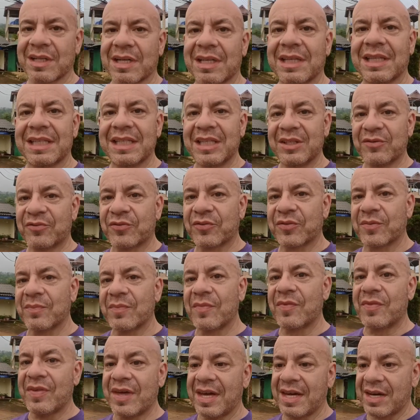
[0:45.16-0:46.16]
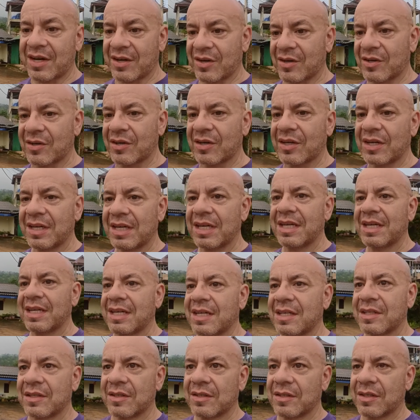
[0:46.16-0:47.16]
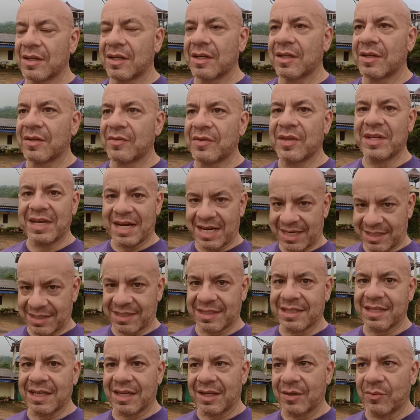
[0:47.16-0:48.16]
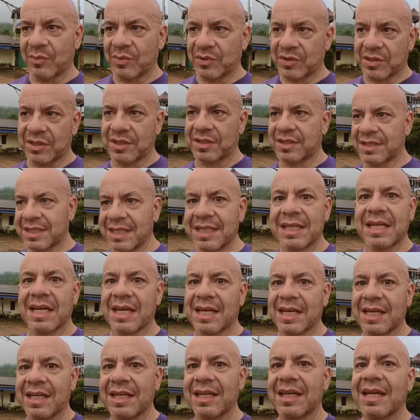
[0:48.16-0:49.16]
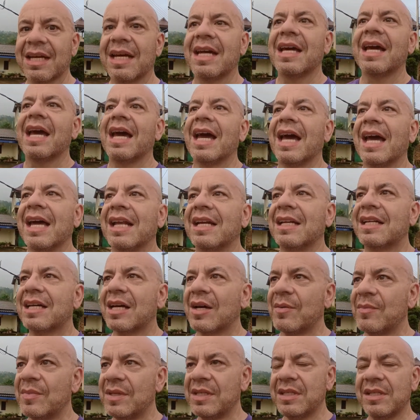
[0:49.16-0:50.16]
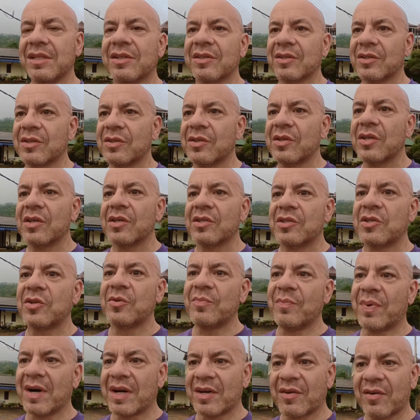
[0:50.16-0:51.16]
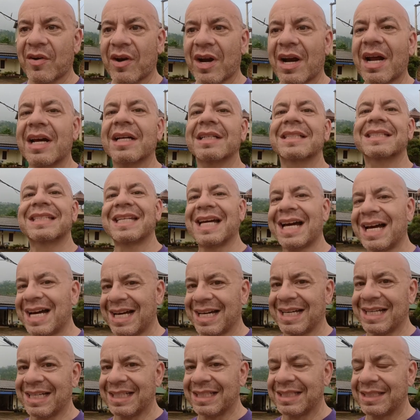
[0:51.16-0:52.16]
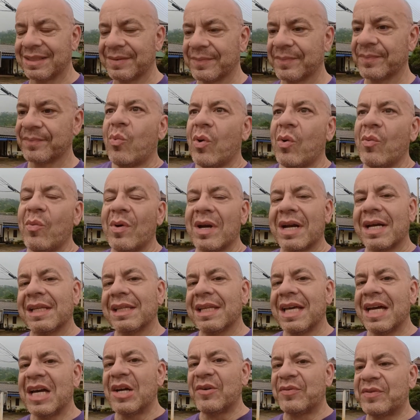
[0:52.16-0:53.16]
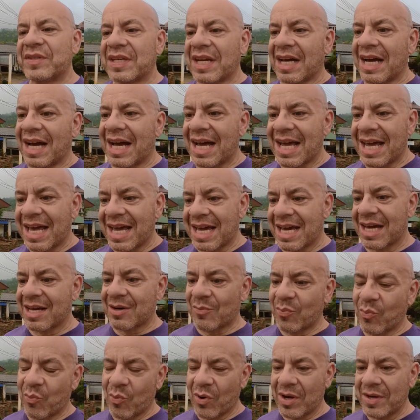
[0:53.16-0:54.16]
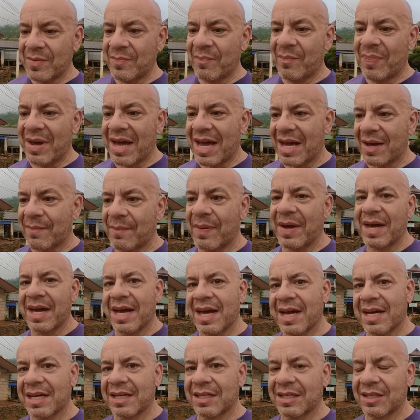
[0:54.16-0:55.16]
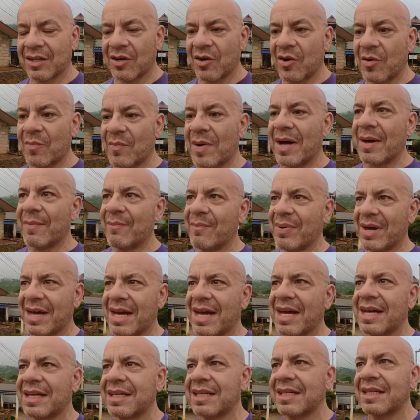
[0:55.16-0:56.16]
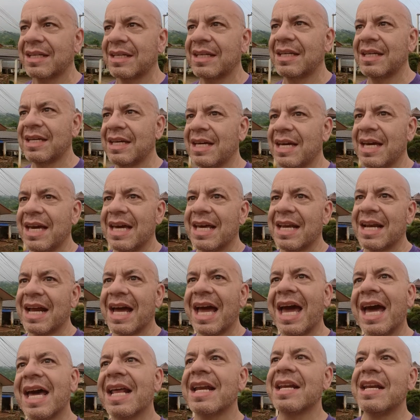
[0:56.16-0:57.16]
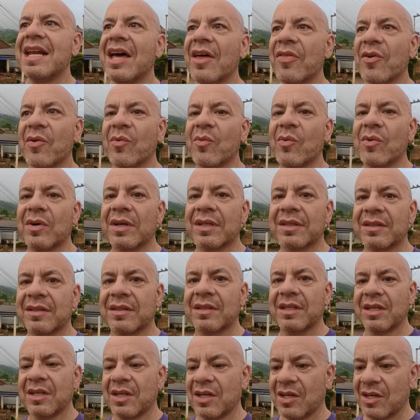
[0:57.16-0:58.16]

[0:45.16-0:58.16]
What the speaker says: going to leave from there the next day, which is today, and come here to Ban Rak Thai. Well, when I left, I had one backpack on my back, and I had another one